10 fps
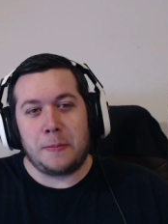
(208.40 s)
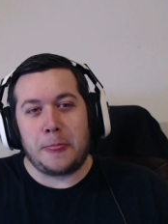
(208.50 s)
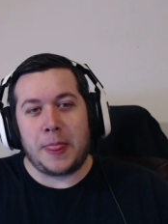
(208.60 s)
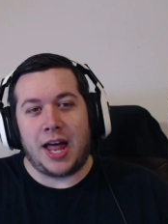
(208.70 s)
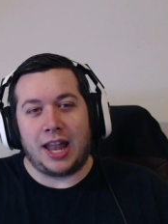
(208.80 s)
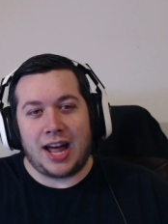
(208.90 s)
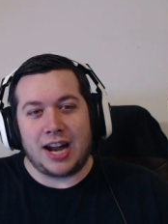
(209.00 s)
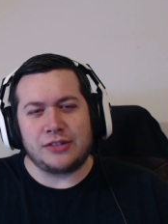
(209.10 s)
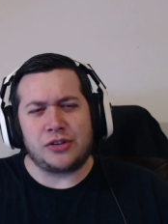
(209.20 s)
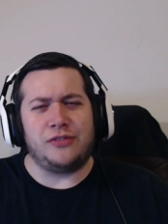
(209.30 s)
a lot of
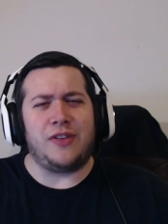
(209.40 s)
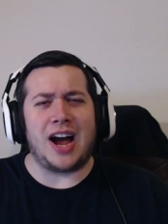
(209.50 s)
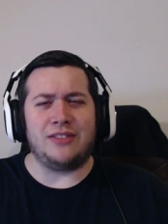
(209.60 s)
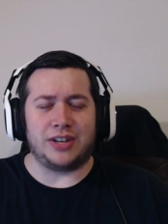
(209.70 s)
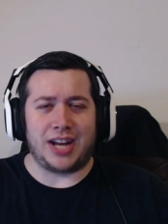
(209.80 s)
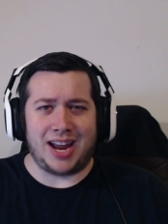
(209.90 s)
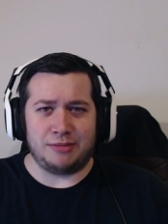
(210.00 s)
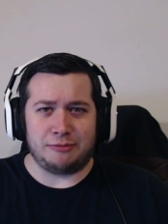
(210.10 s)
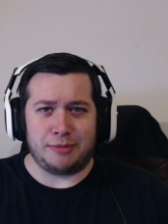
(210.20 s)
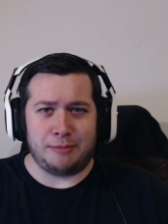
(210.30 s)
survival games
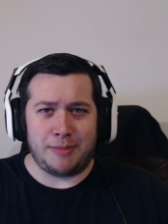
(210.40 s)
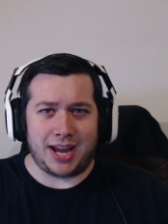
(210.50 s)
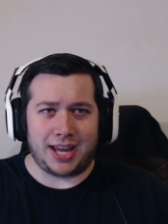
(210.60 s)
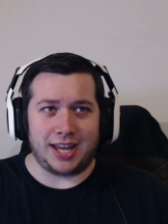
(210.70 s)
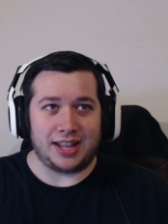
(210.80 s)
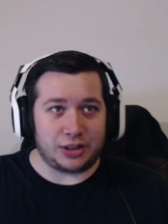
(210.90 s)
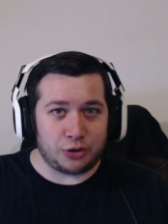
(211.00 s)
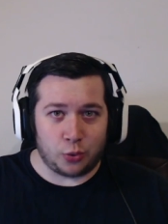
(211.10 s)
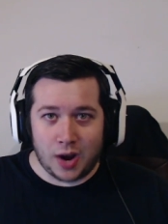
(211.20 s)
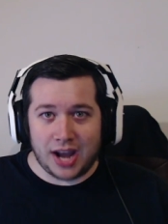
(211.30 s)
have been making like their
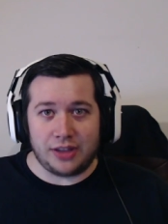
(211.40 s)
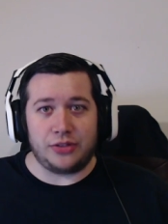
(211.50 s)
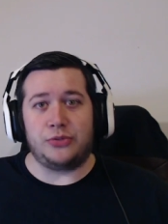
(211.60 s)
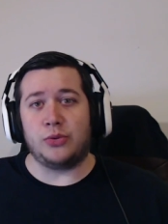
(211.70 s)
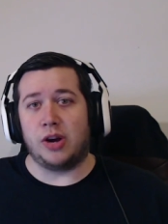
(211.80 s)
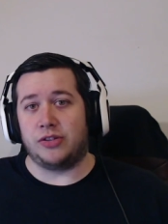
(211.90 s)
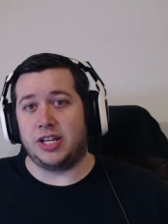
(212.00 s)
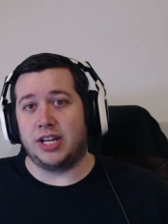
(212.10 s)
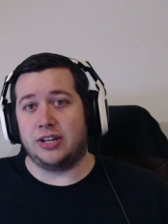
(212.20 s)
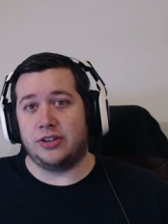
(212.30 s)
way throughout the
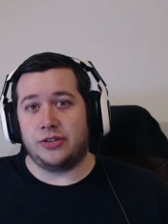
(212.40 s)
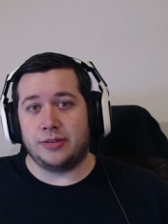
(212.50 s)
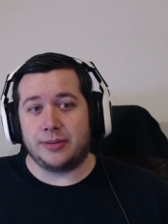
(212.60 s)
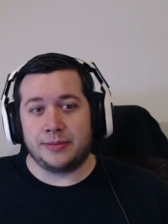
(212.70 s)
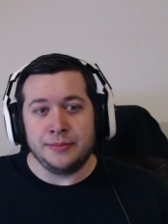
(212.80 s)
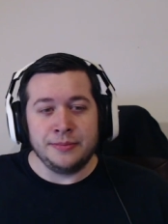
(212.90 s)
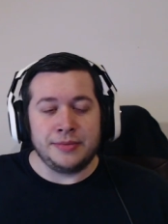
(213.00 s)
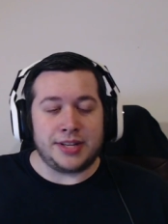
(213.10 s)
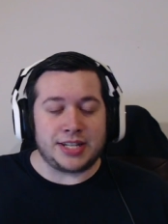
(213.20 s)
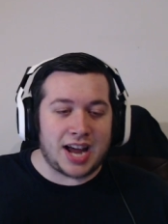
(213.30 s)
years
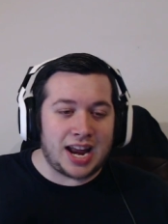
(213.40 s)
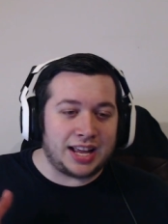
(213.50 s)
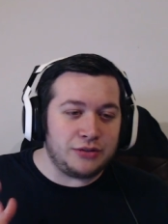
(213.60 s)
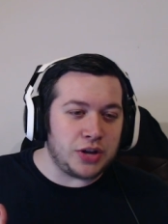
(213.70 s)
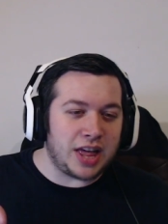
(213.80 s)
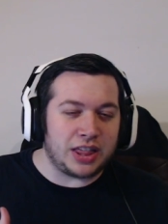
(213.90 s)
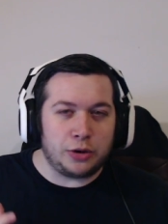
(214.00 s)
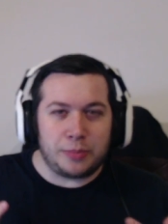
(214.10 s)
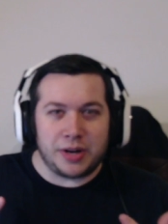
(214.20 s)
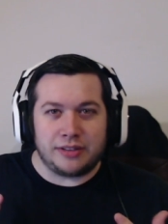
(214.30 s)
this kind of gives you that little
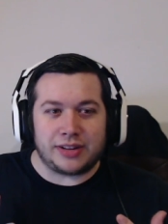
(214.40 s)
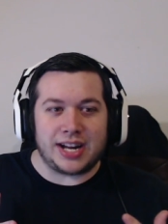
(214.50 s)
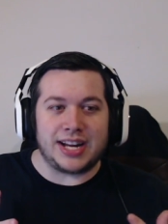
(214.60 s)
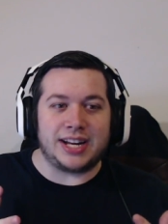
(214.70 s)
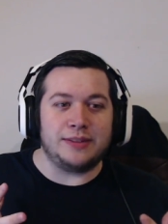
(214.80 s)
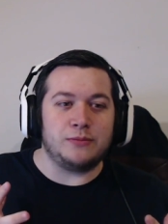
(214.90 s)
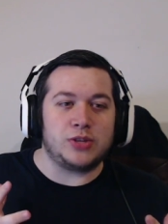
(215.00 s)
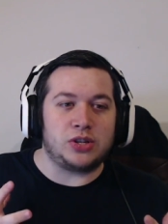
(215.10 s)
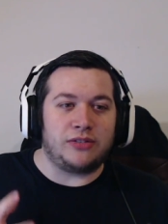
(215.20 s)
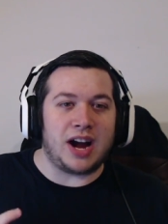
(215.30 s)
bit of like
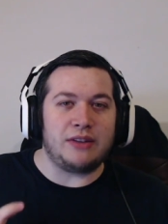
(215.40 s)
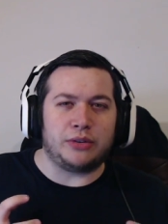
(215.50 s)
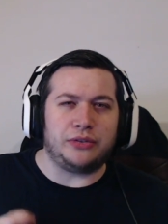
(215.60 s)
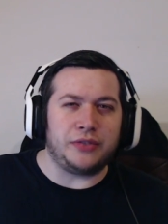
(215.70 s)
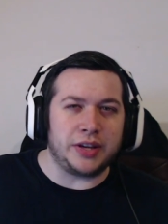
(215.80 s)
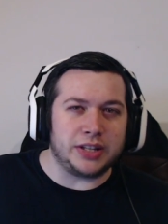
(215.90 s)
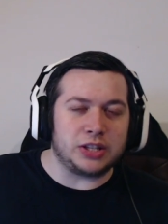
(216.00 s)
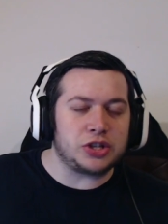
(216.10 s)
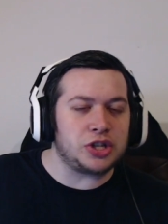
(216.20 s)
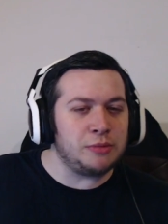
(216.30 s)
survival feeling. There's
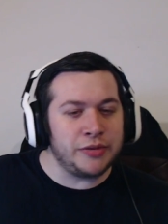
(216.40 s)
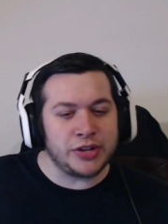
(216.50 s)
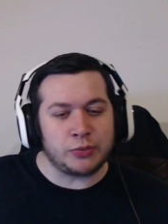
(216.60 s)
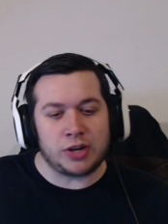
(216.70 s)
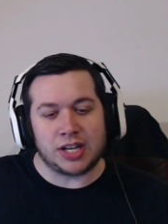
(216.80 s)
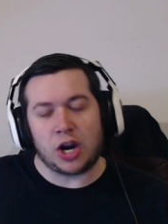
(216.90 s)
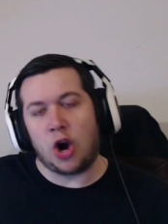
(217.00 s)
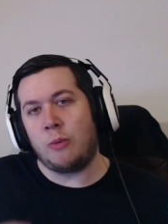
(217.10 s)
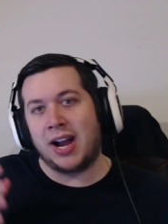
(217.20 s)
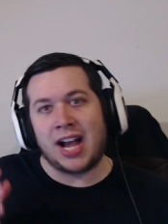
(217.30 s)
some movies where it's like, oh
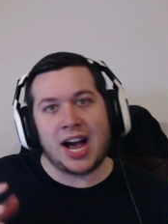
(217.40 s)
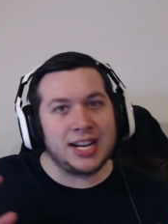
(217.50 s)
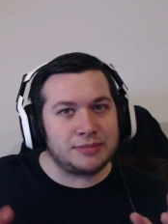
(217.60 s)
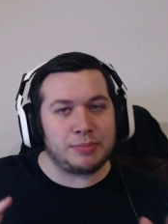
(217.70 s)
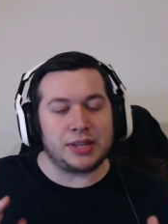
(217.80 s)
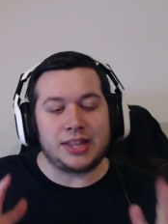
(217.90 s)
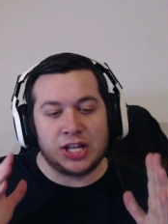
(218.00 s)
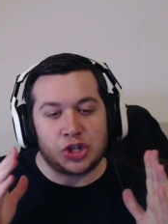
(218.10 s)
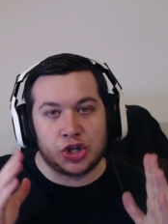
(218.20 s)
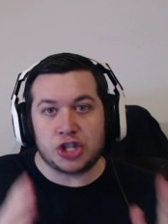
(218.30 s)
my god, it's but
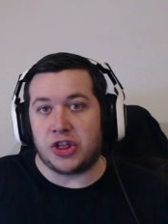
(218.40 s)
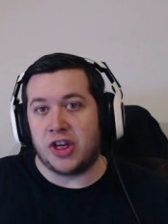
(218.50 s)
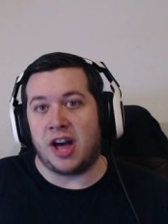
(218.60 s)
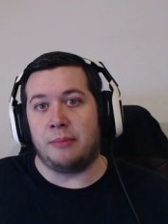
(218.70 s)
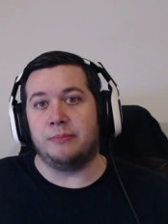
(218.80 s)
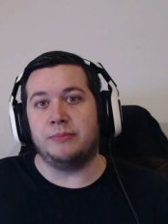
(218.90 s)
it's just them,